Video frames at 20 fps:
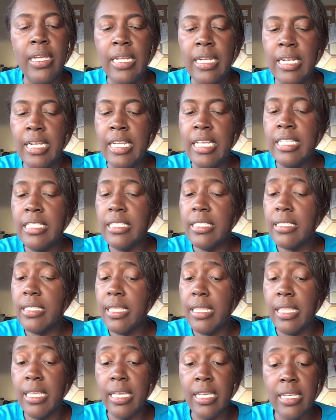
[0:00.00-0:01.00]
List
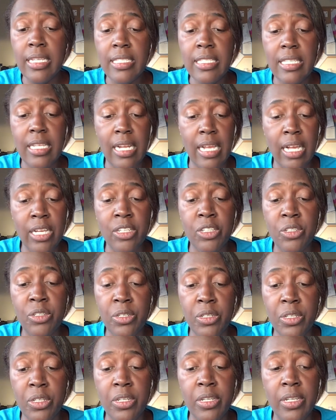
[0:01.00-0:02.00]
things that are
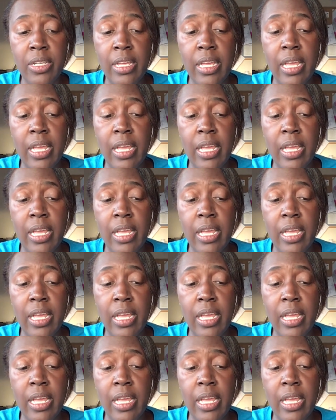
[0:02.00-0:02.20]
good